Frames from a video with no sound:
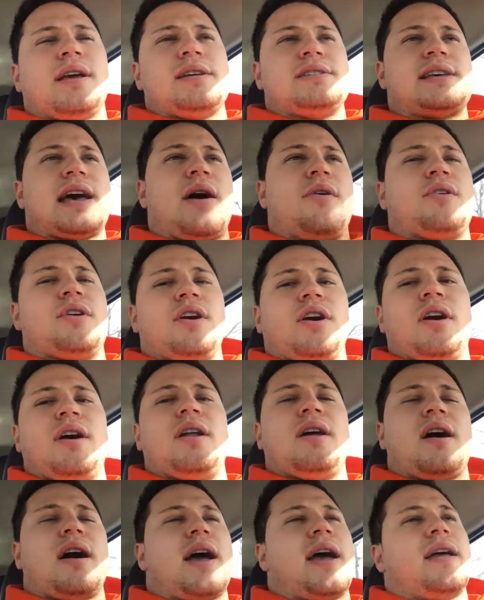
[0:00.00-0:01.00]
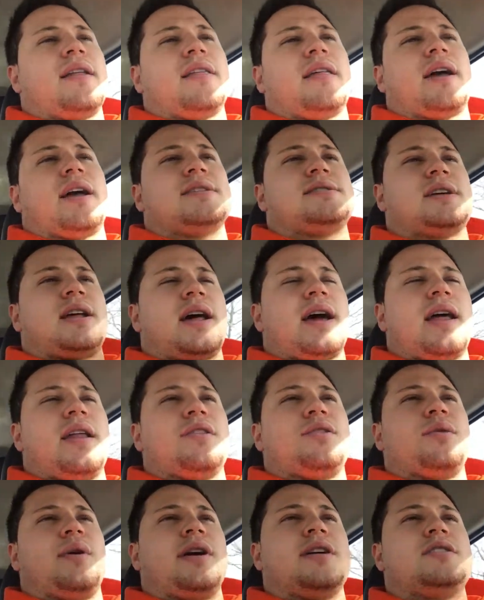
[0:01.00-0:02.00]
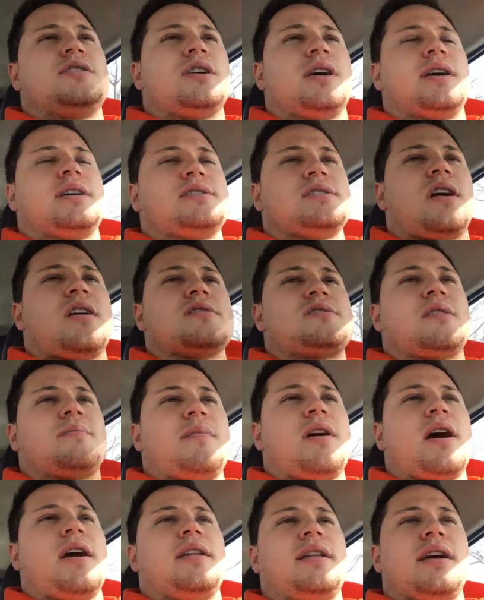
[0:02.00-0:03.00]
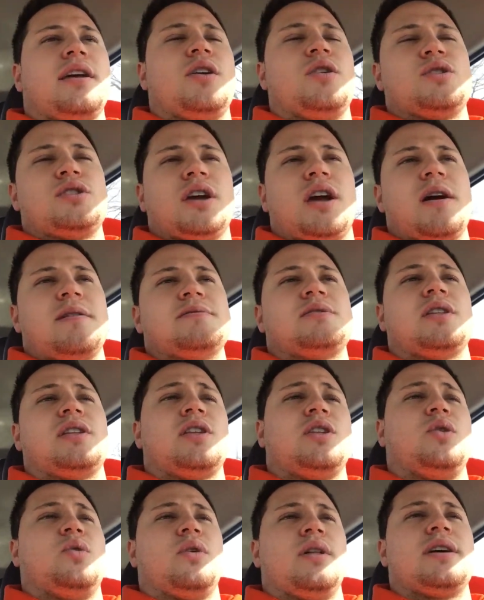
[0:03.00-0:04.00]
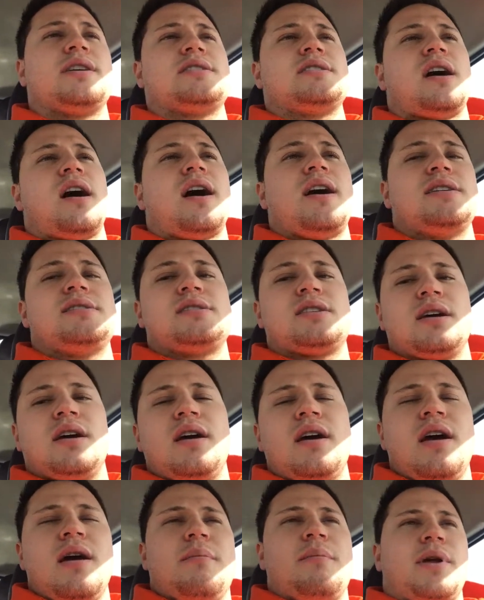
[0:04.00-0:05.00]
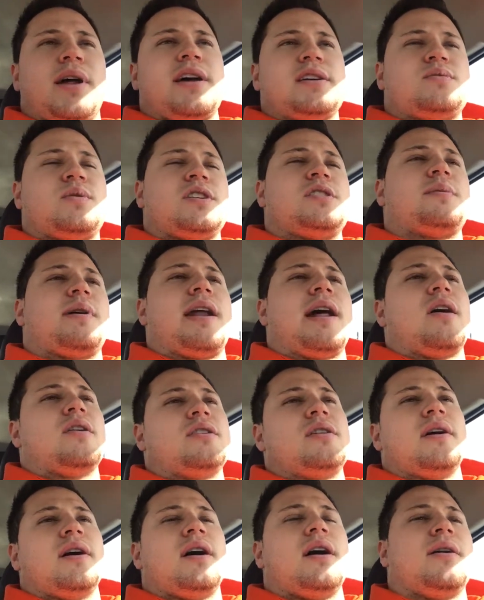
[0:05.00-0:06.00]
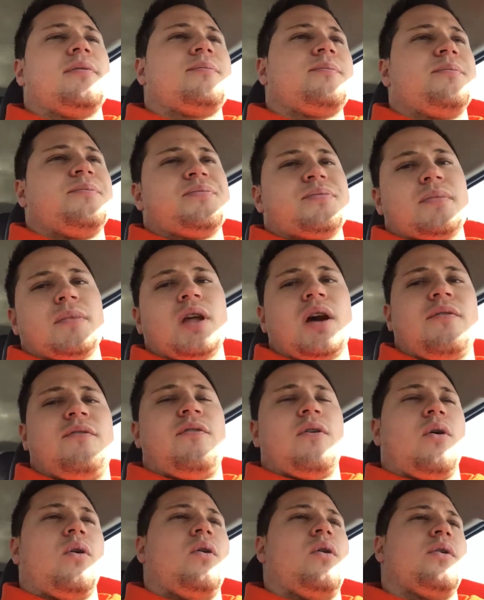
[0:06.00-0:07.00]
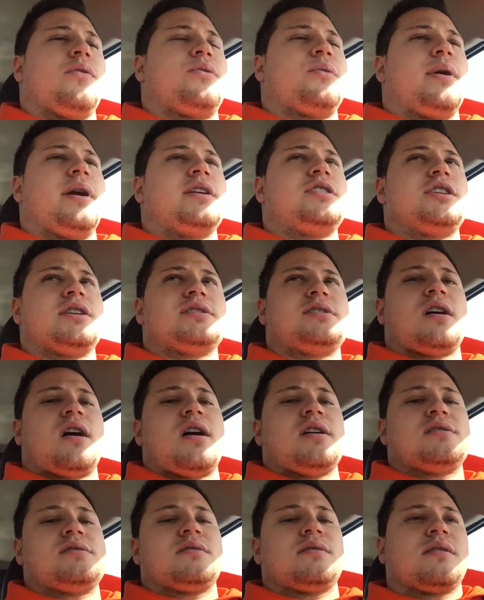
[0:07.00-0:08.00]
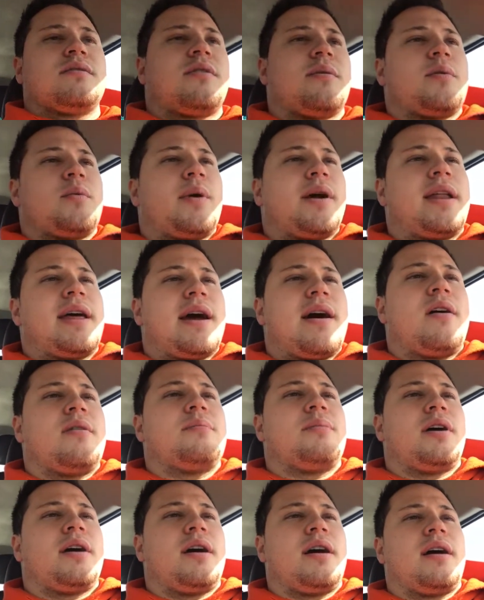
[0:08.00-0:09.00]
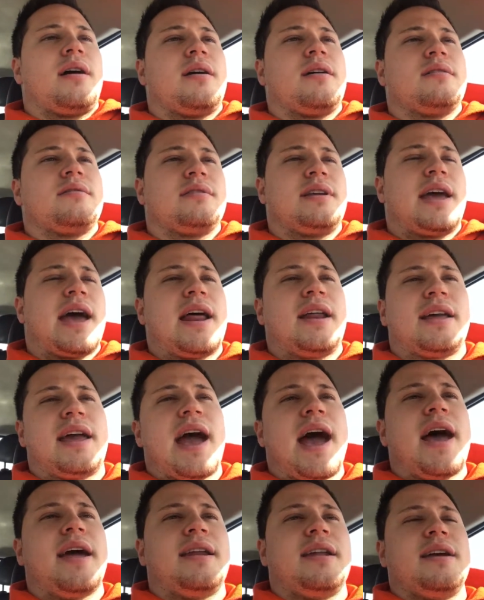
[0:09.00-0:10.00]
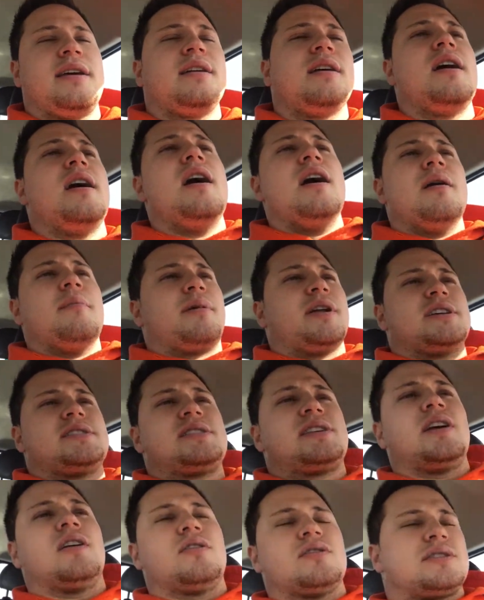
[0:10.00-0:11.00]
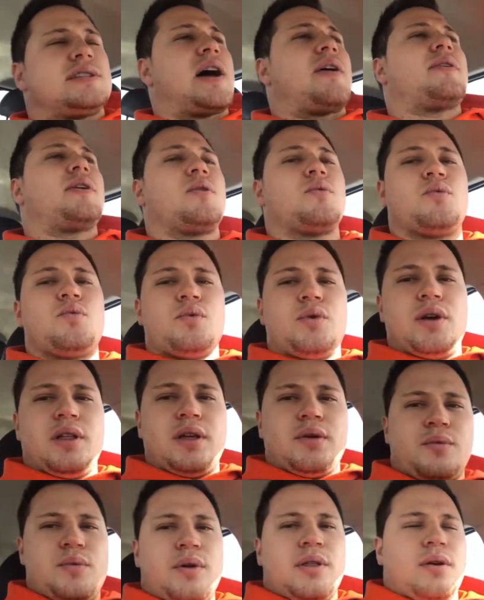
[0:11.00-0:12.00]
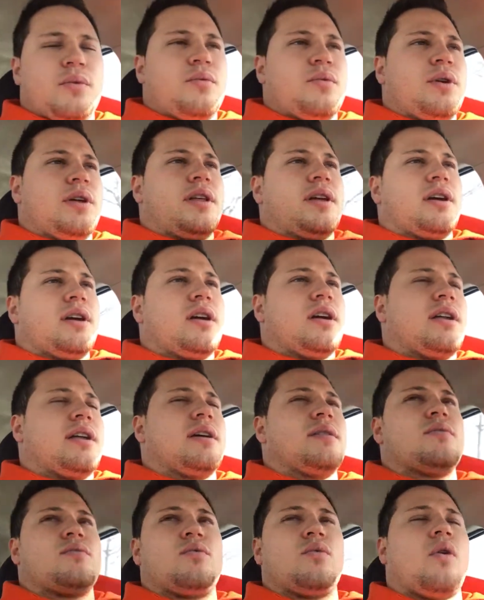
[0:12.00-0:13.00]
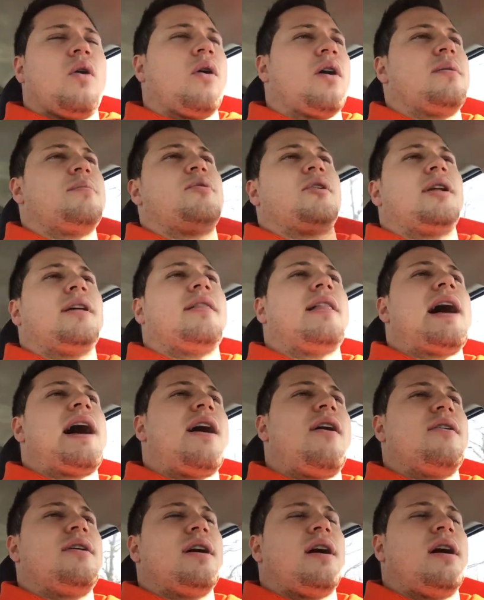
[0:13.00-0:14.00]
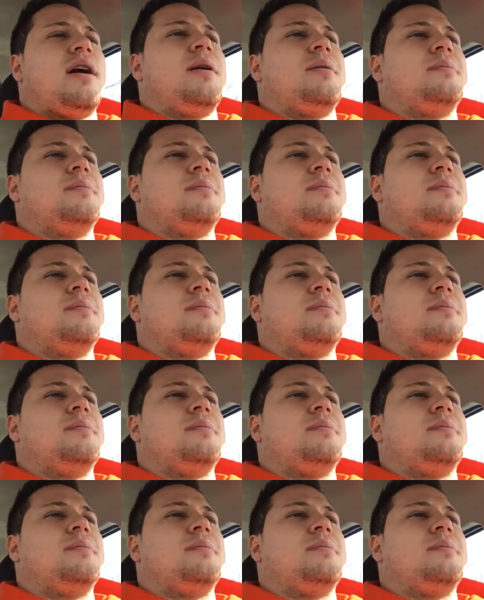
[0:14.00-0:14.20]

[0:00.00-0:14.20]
They sound good. Like I said, I had a 3-inch exhaust on mine. It usually comes with a dual exhaust, but I switched mine out to a full 3-inch exhaust from the way down. But it had a cat in it, but it still sounded really, really, really good. It roared pretty loud.